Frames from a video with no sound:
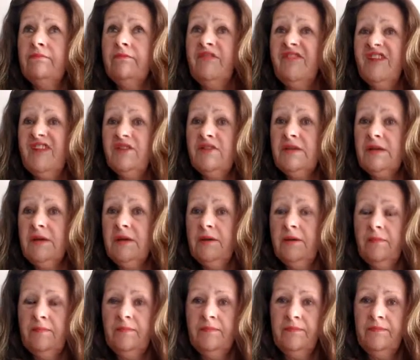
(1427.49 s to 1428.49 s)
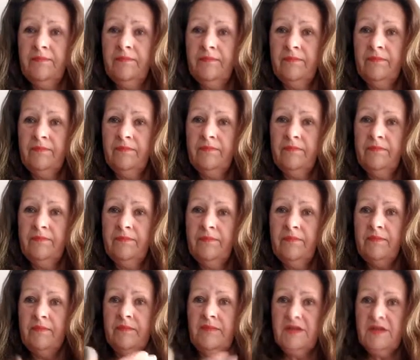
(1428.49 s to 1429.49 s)
filter,
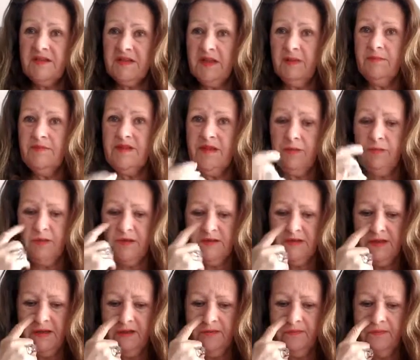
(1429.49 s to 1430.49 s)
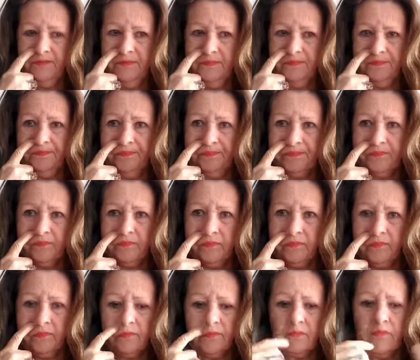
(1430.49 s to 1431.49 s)
just comes up with stuff.
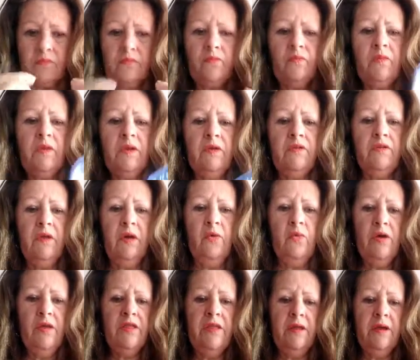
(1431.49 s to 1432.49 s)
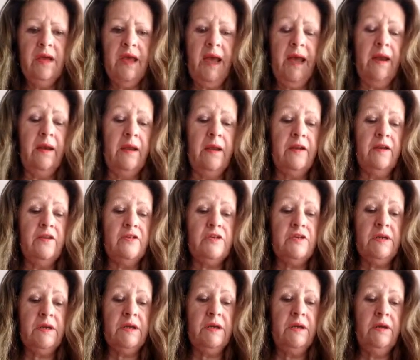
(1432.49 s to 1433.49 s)
So with the cat
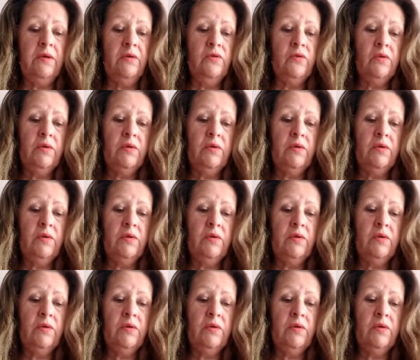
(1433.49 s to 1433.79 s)
energy,